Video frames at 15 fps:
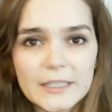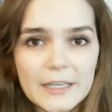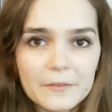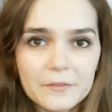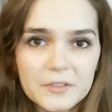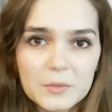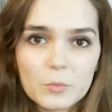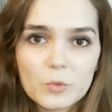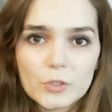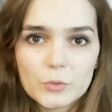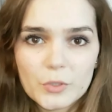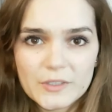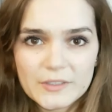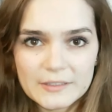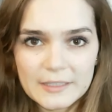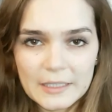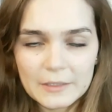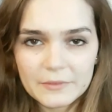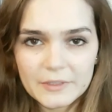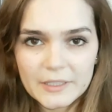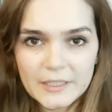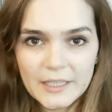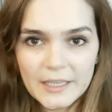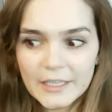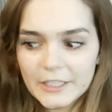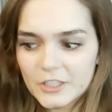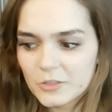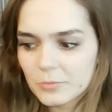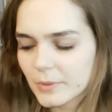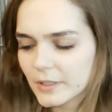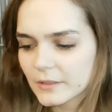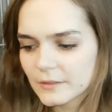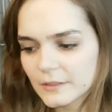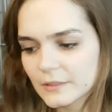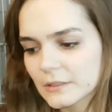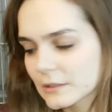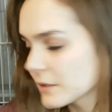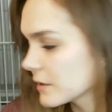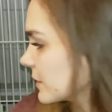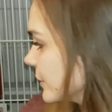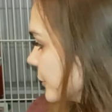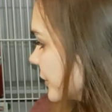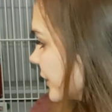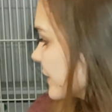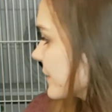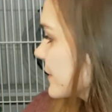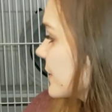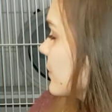Then I have some more toys inside of the cage, but you can